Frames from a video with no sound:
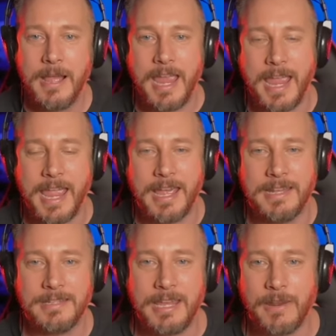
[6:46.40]

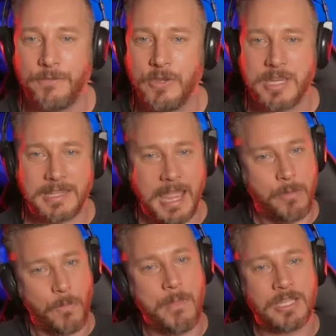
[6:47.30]
And it feels like
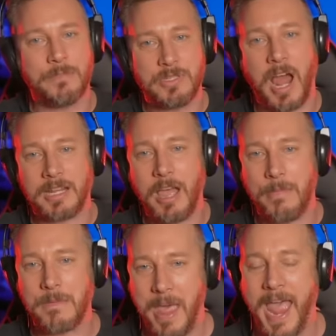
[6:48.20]
that momentum's not
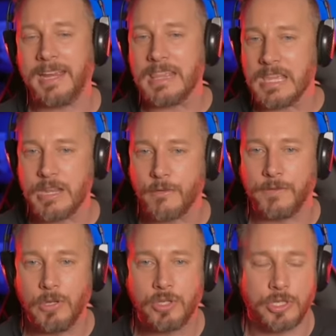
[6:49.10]
coming back in the near
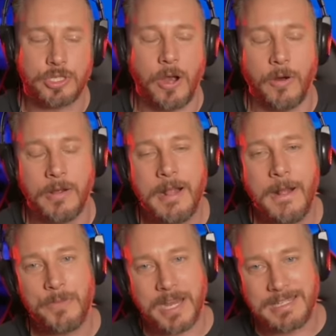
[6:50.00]
future. So
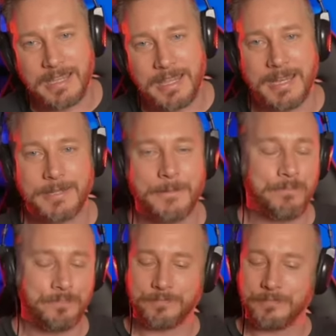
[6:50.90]
the idea that
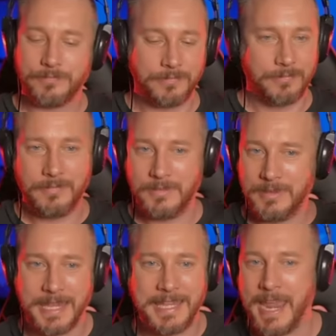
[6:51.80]

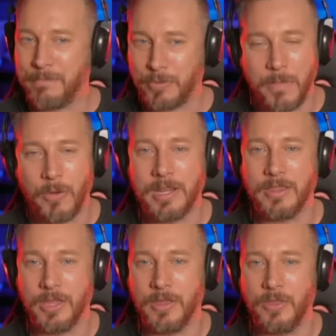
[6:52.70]
they can't promote
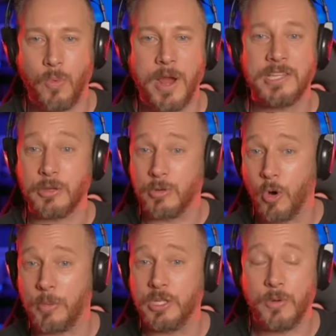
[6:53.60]
it the, the ways that you
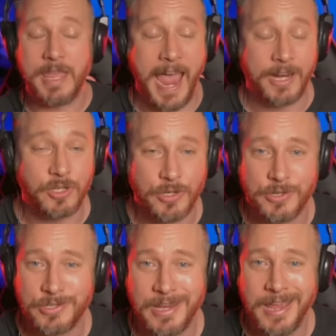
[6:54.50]
normally do with
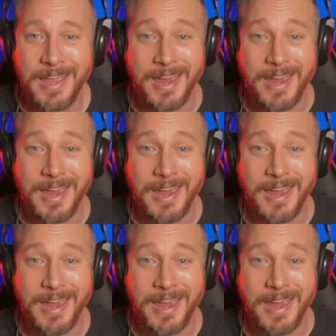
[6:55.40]
actors.